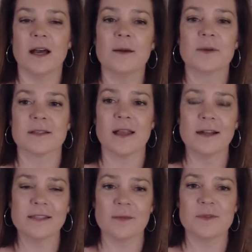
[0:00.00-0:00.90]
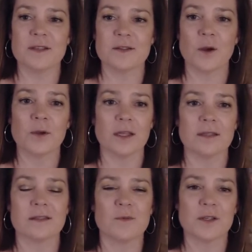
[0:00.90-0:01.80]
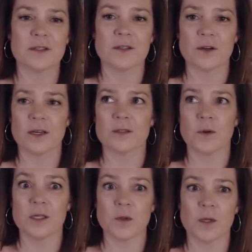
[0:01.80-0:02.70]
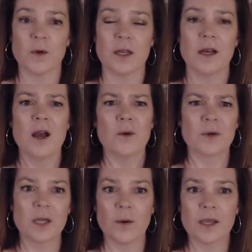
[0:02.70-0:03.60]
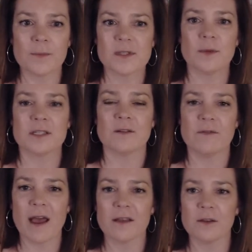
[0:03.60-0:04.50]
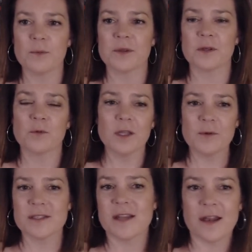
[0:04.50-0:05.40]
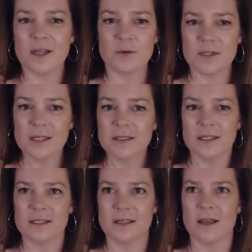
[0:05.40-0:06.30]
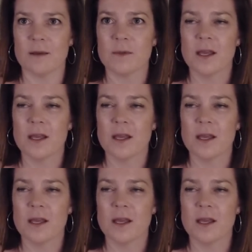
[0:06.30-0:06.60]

Because um, a lot of times these tokens, especially during 2021, were going up so much in value, but there really wasn't any utility to them.